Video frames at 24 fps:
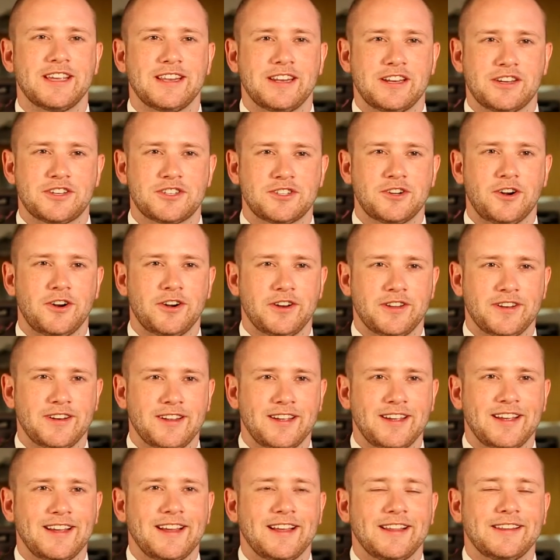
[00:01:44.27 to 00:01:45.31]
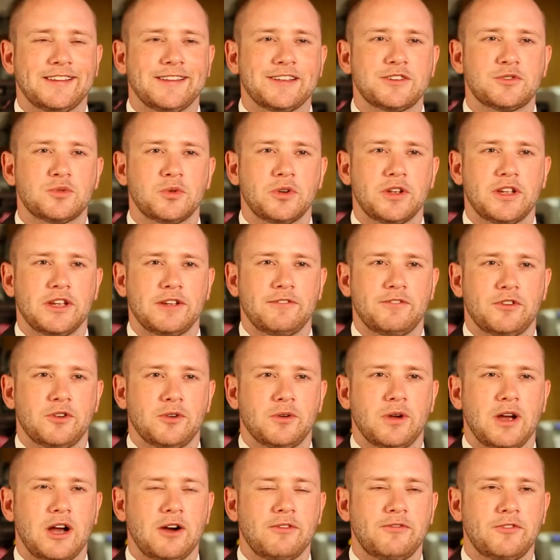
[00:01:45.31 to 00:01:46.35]
Getting Started. This will give
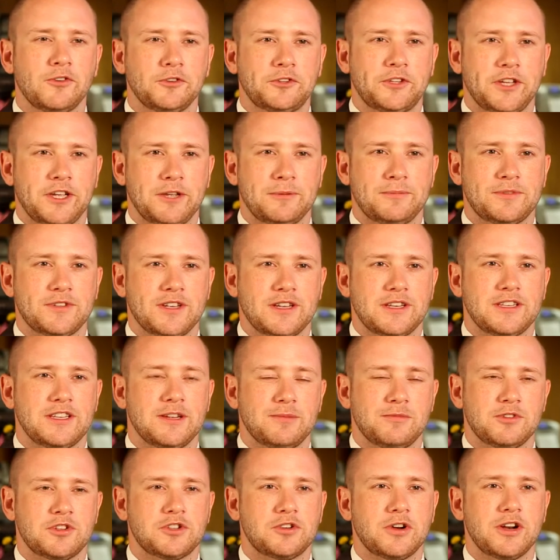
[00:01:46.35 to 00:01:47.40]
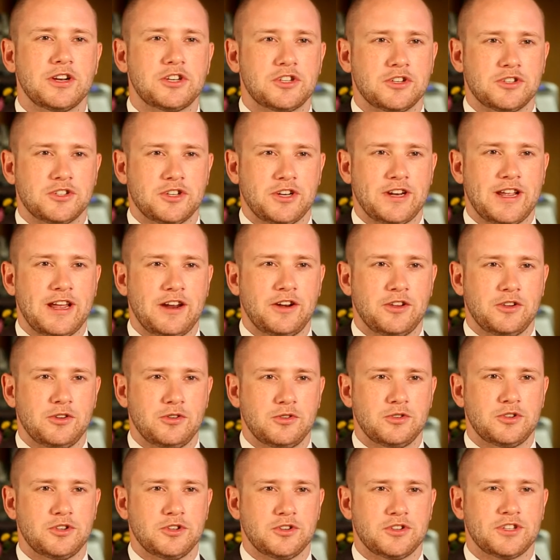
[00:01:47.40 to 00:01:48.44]
you helpful tips and demonstrations on how to
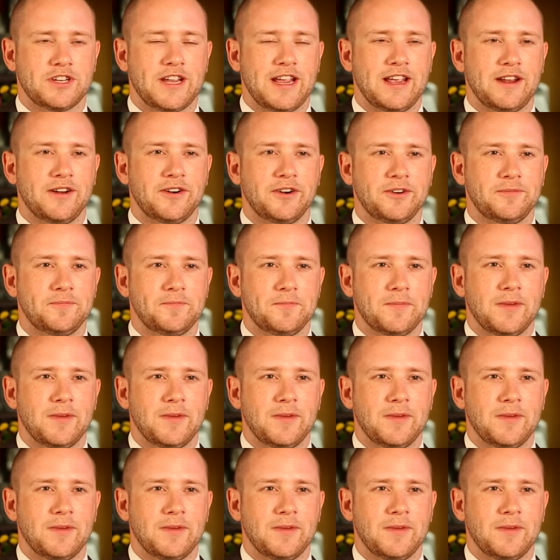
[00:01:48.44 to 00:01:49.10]
use your scanner.